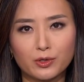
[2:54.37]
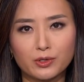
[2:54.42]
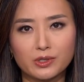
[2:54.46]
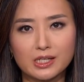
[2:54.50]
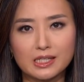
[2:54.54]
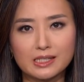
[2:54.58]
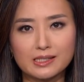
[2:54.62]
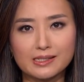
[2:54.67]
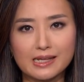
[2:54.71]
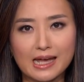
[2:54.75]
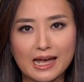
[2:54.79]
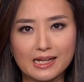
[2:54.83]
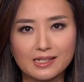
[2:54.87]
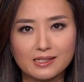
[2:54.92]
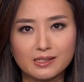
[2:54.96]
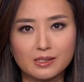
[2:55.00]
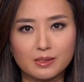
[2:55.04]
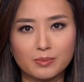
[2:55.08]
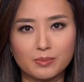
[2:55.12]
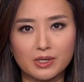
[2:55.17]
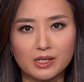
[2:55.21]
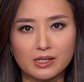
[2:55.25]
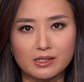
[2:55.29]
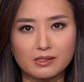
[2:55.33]
earnings
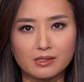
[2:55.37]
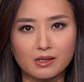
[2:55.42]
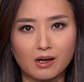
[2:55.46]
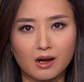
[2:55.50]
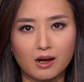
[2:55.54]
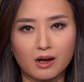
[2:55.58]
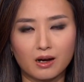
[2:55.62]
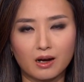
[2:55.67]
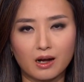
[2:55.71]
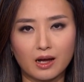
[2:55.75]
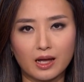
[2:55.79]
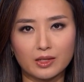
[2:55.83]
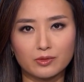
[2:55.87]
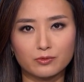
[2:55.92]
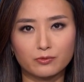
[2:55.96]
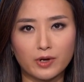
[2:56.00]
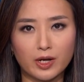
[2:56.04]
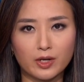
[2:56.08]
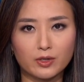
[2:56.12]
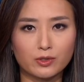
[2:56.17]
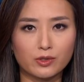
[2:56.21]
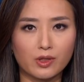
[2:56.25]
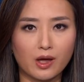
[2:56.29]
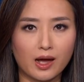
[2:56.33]
estimates are at
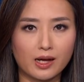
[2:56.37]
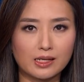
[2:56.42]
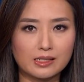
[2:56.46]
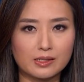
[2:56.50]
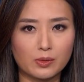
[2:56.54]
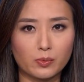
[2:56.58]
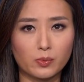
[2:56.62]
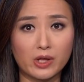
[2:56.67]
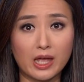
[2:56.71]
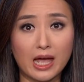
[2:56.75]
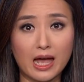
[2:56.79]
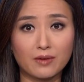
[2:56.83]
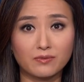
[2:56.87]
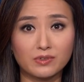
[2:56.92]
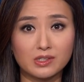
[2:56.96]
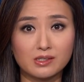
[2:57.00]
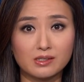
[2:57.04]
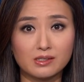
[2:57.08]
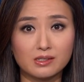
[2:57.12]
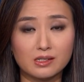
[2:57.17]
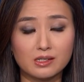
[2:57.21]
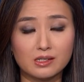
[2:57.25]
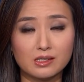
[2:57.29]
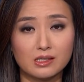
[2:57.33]
record highs that we
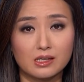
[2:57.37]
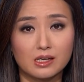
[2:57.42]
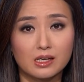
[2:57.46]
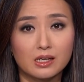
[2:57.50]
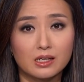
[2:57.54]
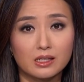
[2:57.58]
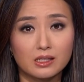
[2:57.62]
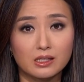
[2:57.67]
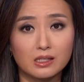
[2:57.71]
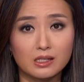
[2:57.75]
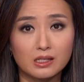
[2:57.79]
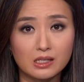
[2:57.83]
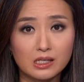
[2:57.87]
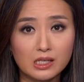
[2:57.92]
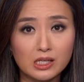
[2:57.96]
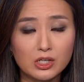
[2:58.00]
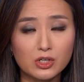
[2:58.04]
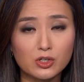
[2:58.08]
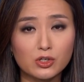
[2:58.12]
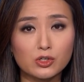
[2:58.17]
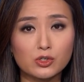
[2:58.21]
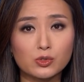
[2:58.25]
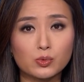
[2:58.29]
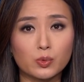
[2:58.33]
haven't seen in
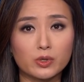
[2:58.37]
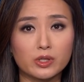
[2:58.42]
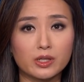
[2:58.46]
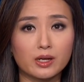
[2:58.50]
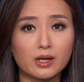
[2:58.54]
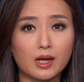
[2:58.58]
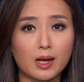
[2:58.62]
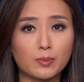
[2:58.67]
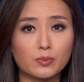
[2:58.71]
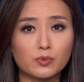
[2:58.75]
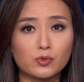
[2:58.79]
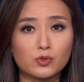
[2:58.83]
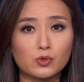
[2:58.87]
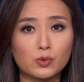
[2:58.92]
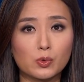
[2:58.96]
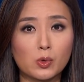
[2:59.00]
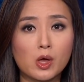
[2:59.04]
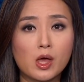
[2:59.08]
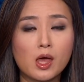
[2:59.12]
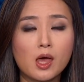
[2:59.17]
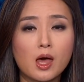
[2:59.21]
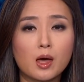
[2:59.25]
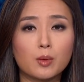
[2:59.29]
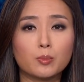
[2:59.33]
years when it comes
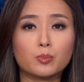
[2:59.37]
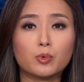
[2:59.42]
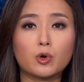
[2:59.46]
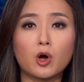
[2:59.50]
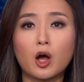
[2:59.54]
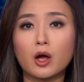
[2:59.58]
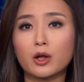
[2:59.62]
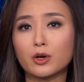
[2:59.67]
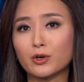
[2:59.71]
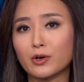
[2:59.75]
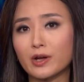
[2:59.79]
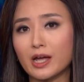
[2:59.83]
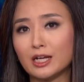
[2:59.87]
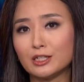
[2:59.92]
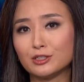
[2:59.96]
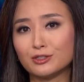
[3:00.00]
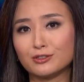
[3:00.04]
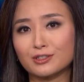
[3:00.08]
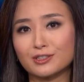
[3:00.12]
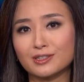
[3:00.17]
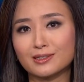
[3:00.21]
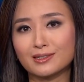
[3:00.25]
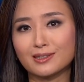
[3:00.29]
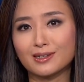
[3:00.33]
to broader
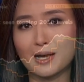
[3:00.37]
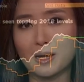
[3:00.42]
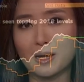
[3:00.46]
Asian